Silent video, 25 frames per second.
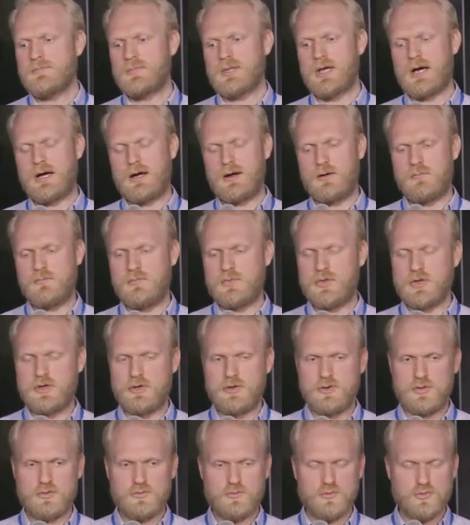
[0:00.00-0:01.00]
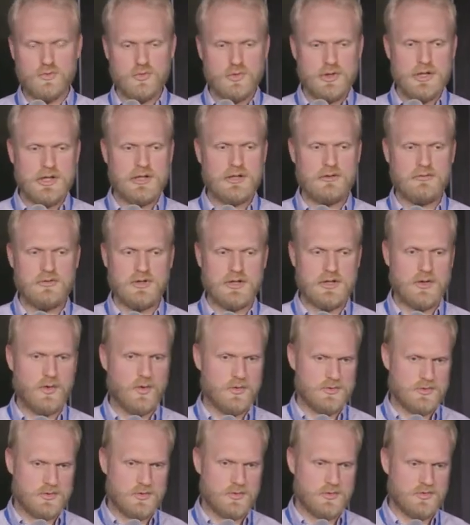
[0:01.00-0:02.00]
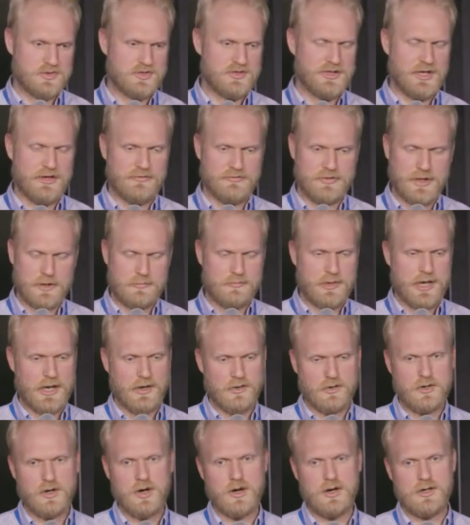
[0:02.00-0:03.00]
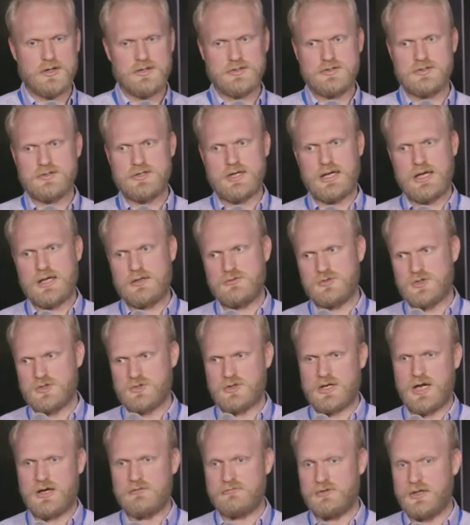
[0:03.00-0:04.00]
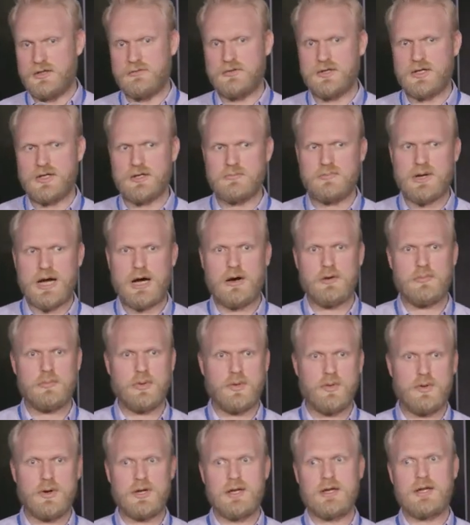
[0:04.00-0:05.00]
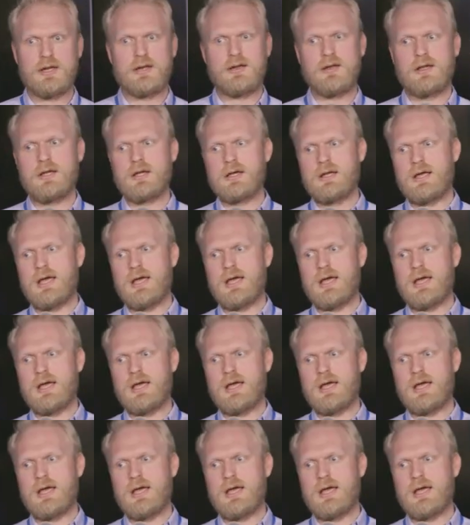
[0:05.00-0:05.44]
Um, they're doing really, really old school stuff like battle cards and just kind of living in PowerPoint and,